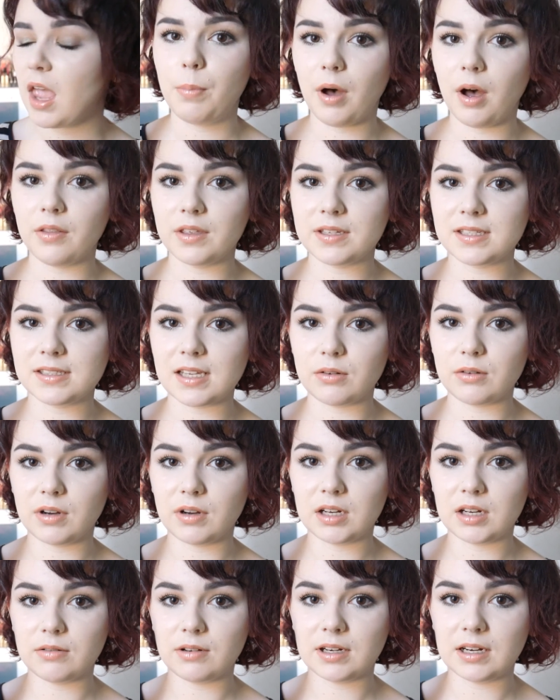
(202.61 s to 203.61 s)
but this is a
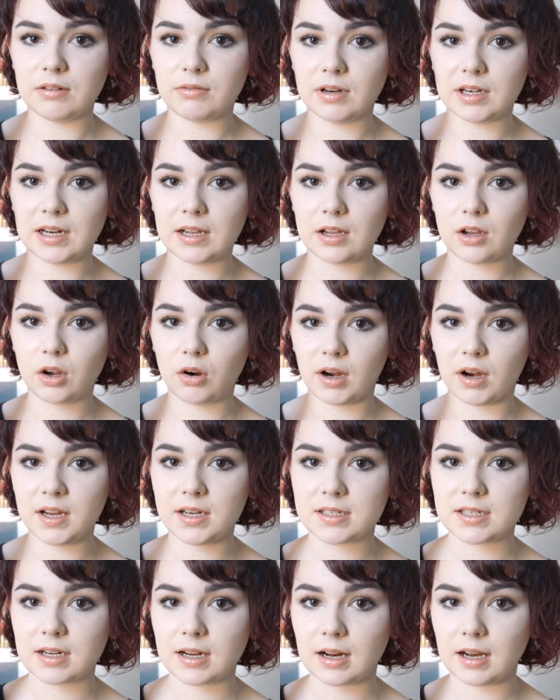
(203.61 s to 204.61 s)
really, really, really
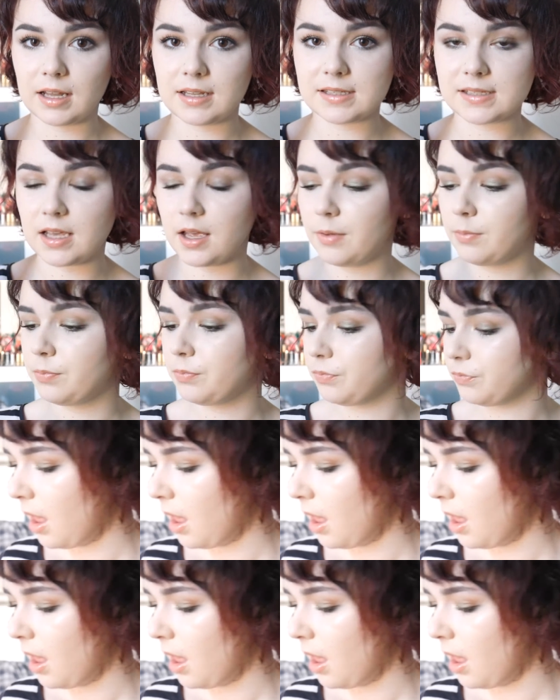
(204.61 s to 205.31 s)
great cleanser.